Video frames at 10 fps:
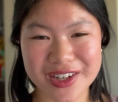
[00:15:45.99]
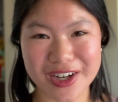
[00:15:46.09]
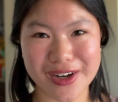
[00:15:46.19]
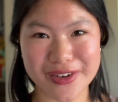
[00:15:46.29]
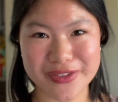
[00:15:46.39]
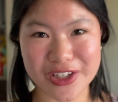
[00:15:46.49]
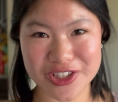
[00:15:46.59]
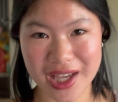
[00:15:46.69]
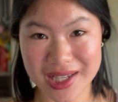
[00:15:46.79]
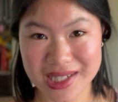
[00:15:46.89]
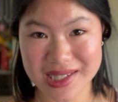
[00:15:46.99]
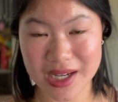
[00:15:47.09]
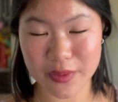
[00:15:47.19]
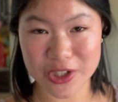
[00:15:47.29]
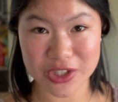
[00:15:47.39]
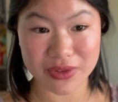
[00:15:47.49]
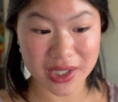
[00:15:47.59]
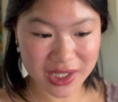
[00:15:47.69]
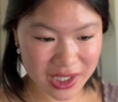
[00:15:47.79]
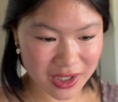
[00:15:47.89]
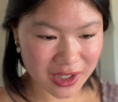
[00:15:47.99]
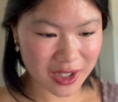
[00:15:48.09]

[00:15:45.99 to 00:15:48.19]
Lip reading: of each of the essays that we just read here,